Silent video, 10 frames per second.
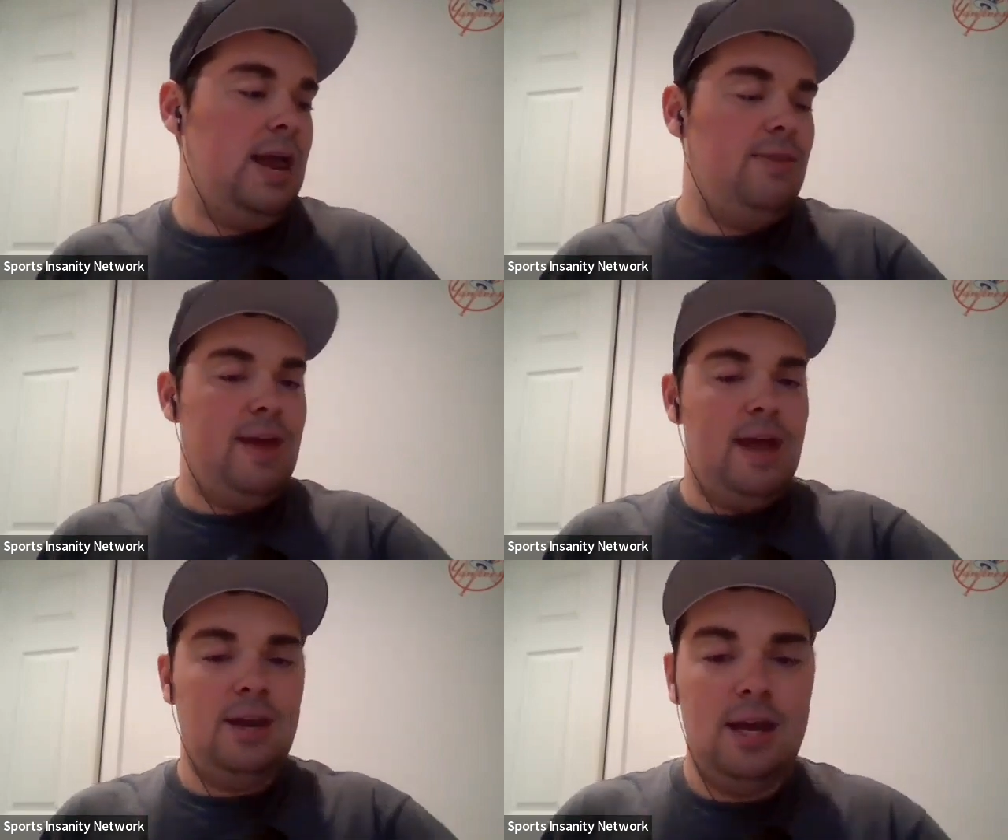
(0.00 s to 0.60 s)

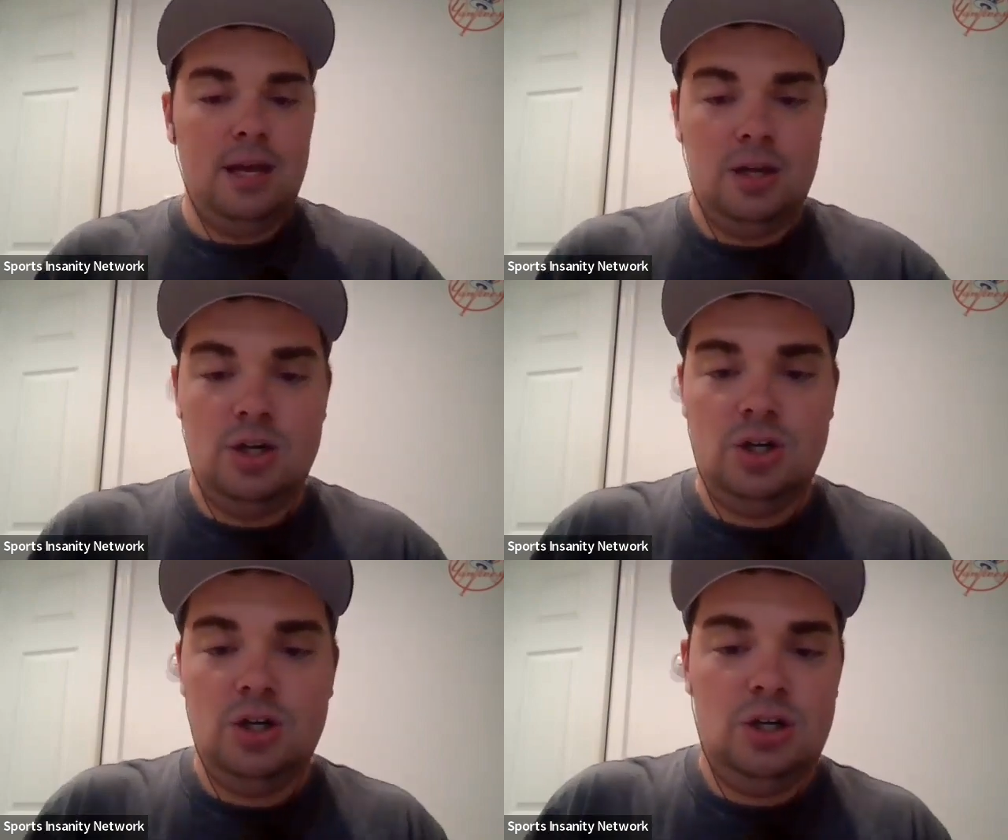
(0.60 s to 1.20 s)
And then,
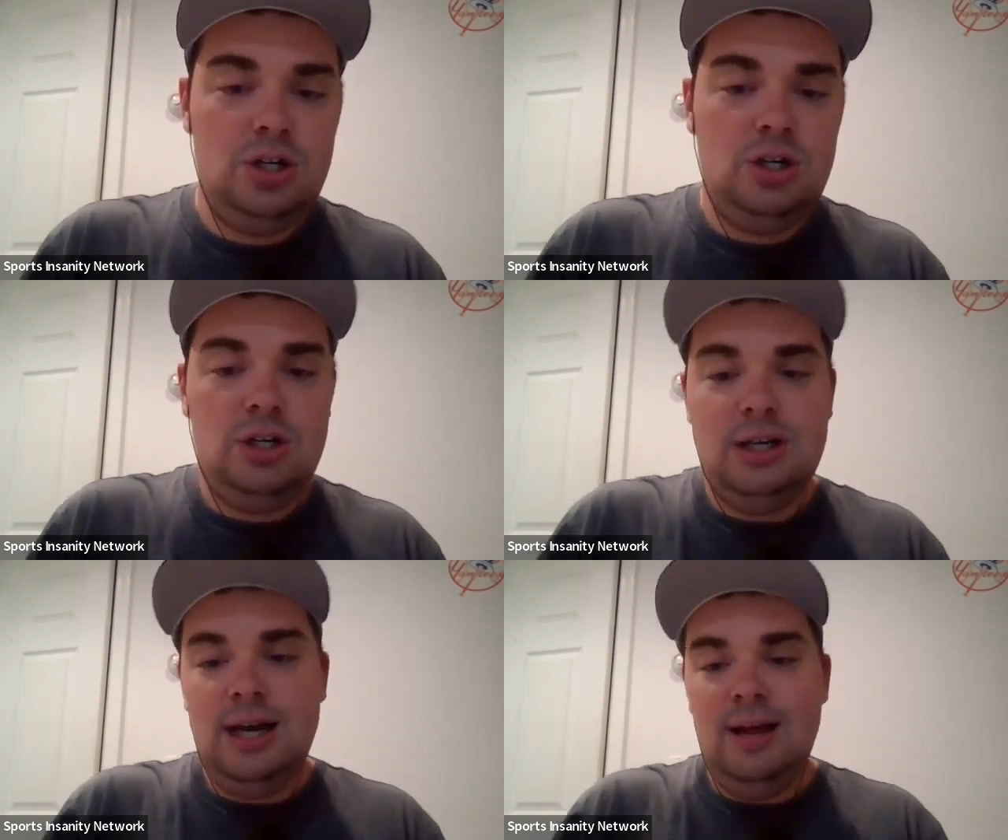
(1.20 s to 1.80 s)

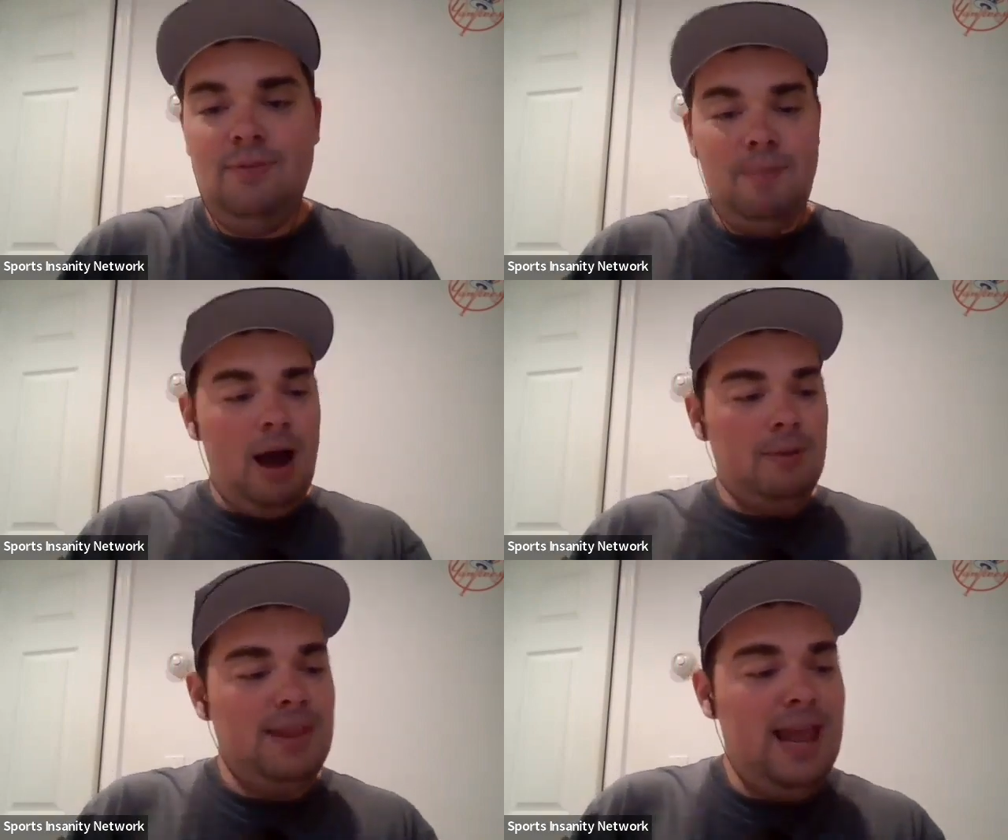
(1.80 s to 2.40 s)
at the
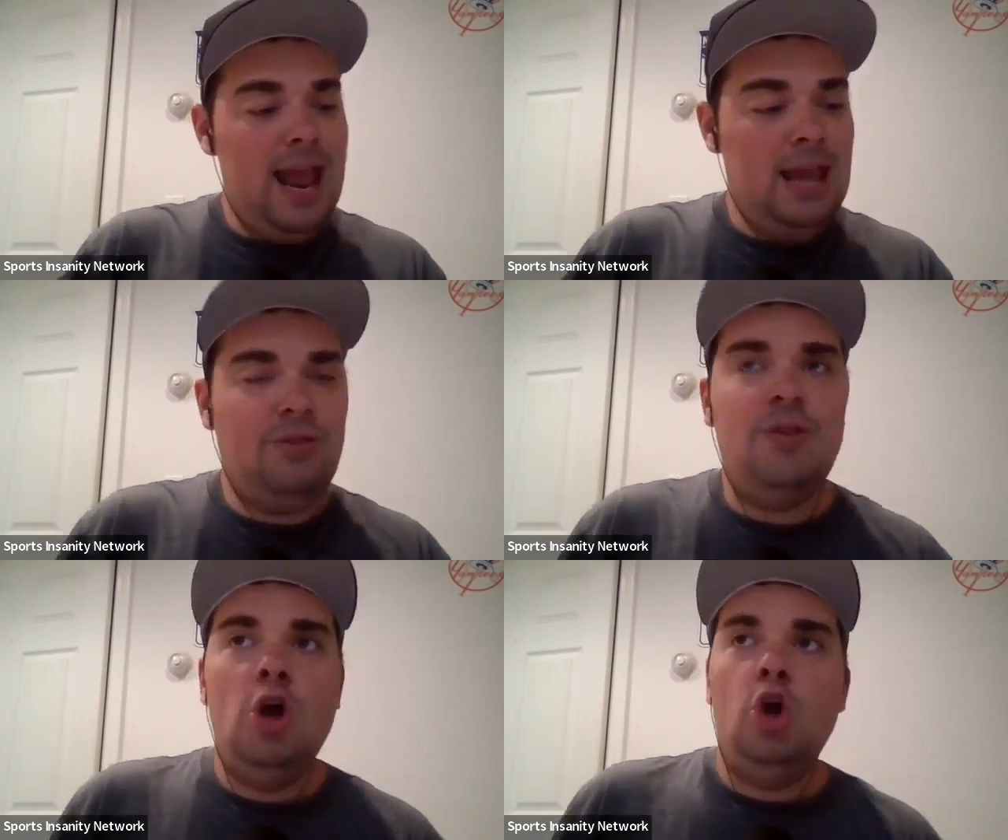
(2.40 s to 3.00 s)
bottom of the
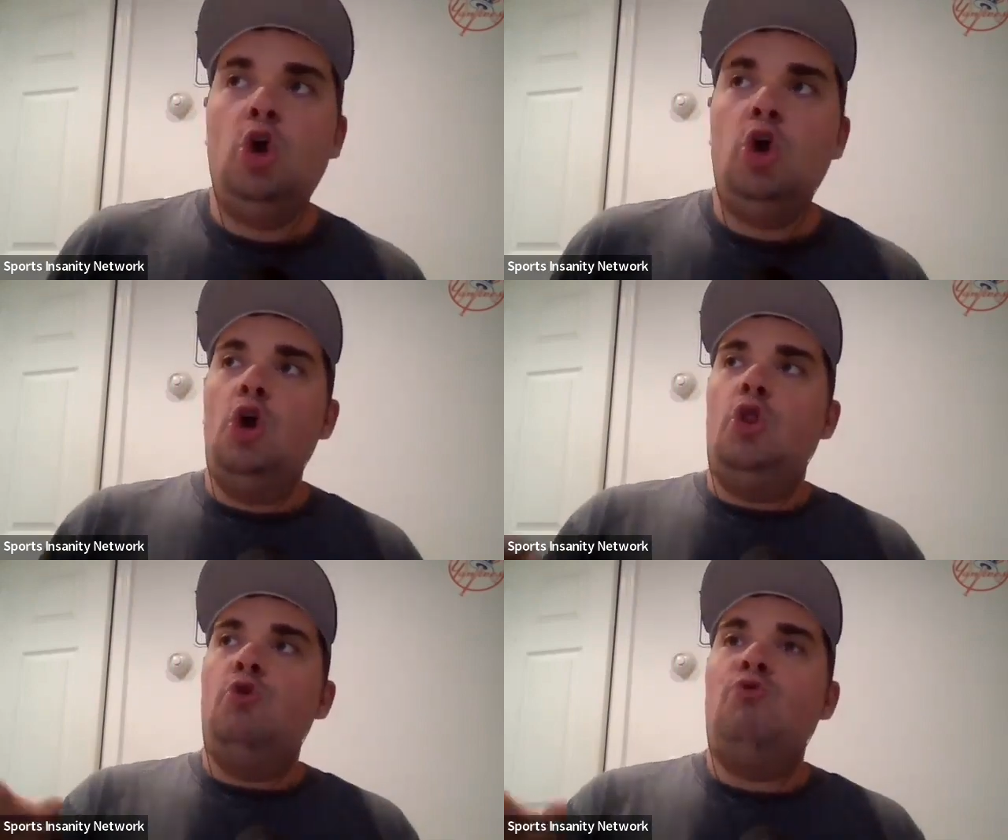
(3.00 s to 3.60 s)
8th,
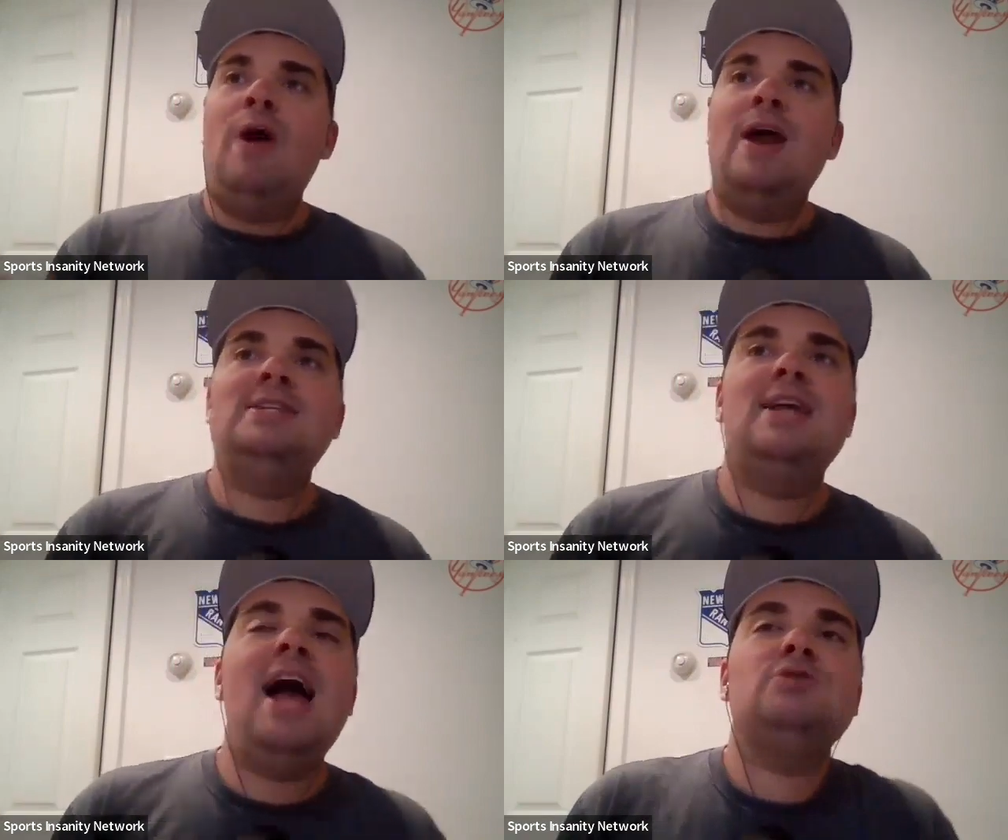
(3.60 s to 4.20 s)
the
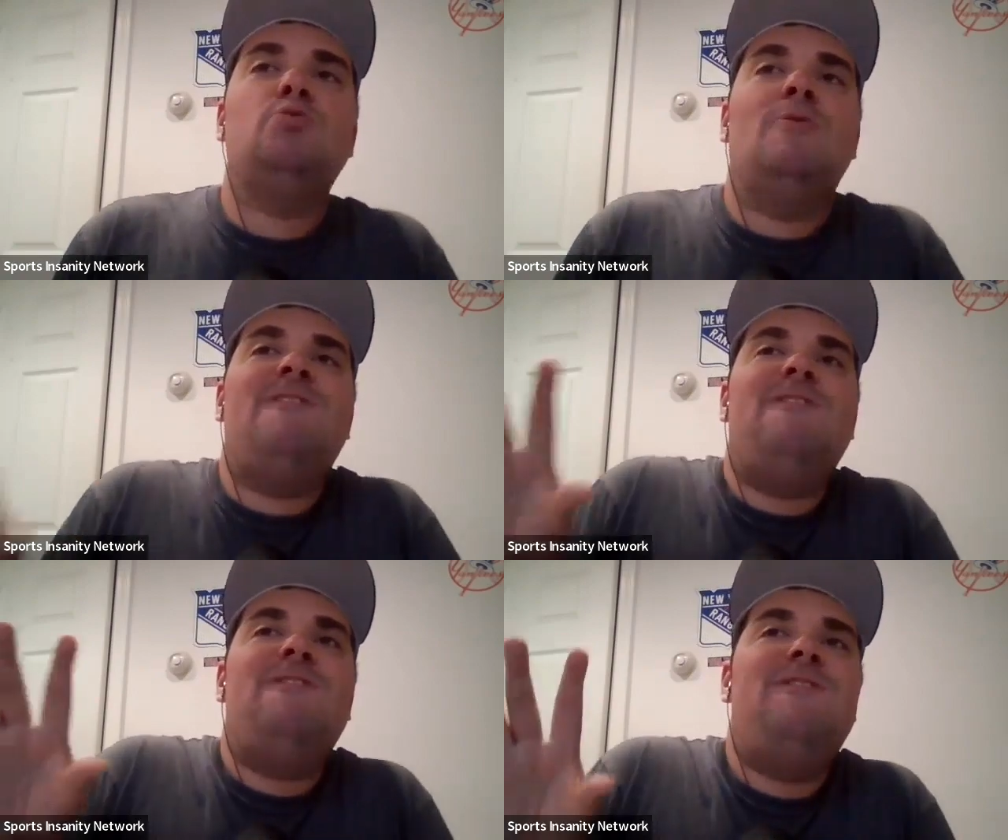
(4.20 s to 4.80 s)
Red Sox
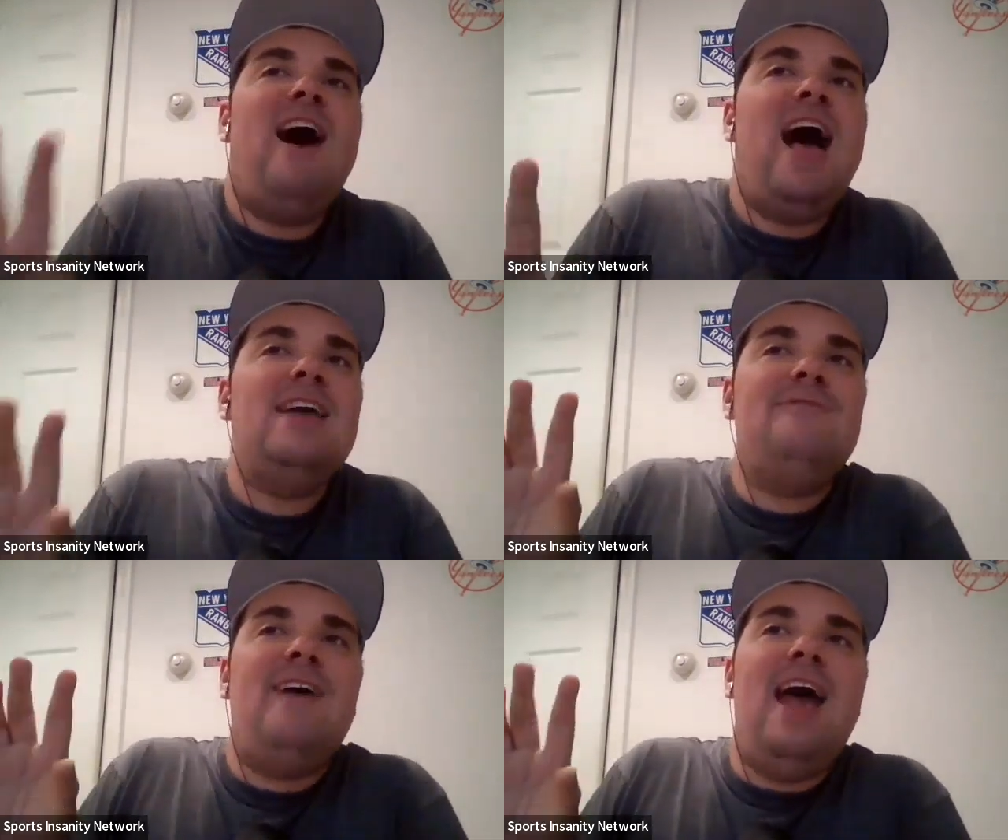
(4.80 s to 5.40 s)
were
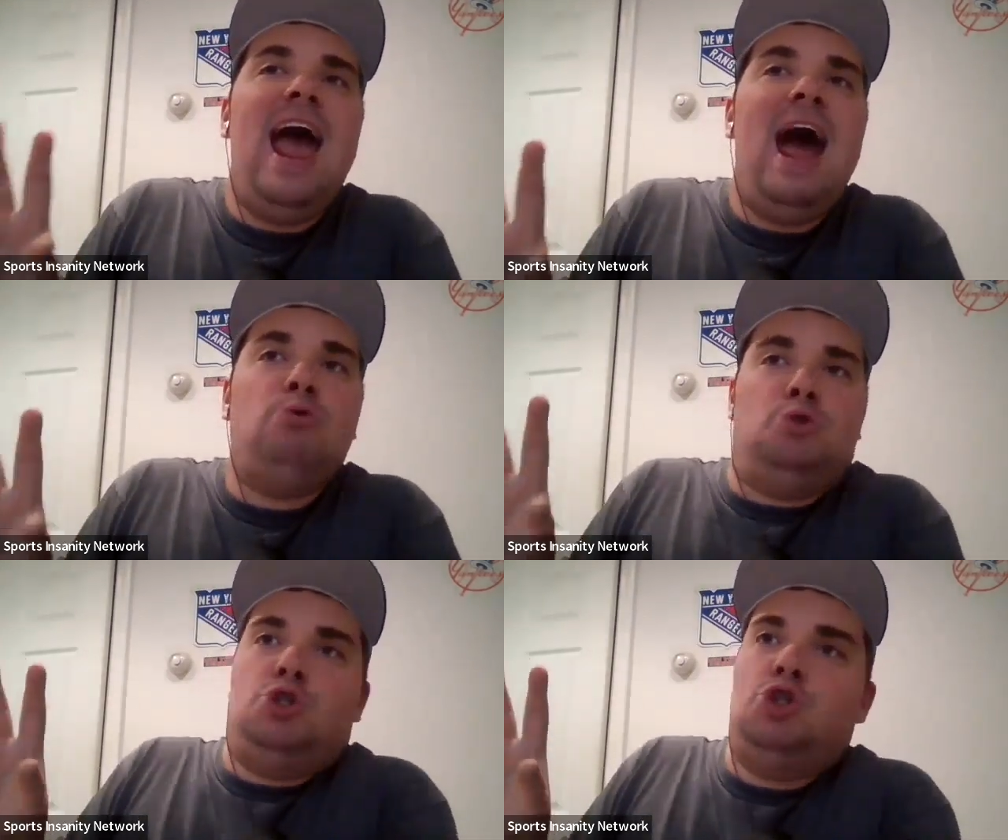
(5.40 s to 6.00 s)
5
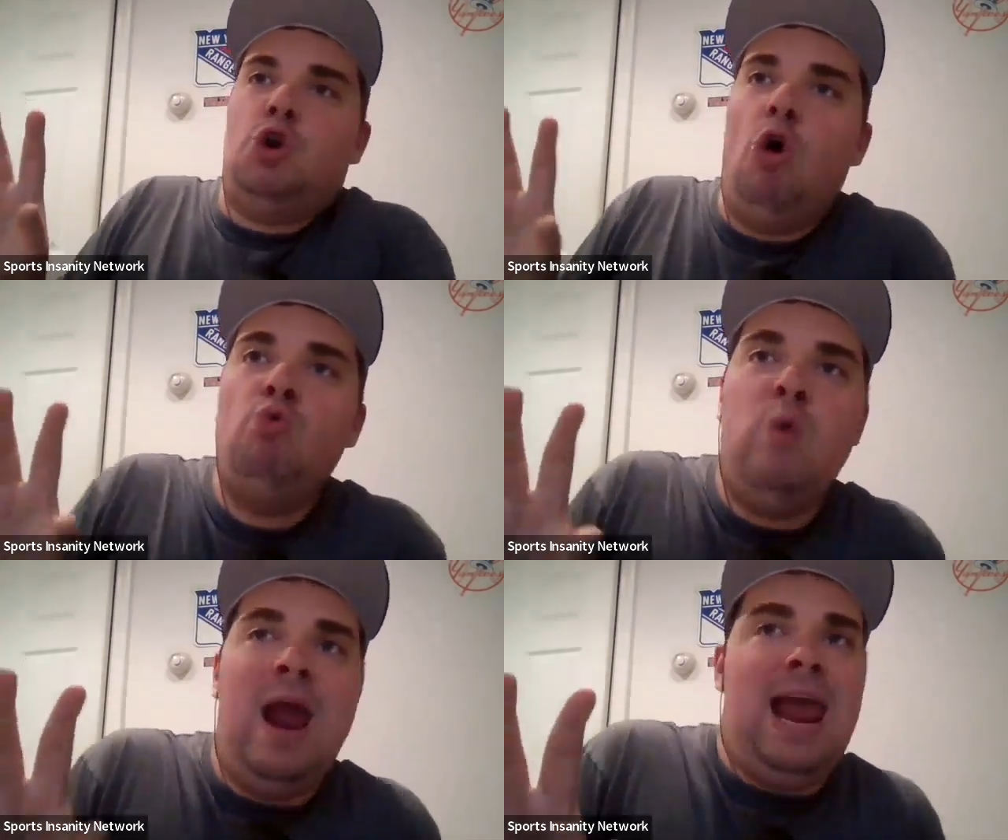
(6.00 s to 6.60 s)
outs
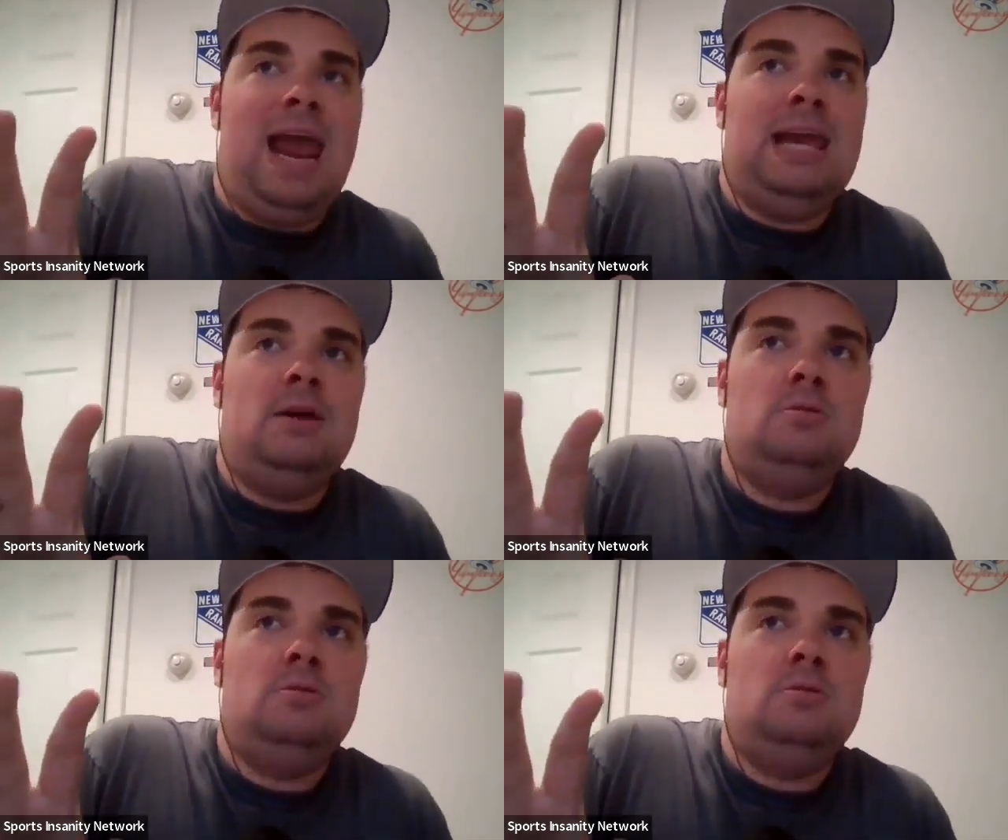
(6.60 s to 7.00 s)
away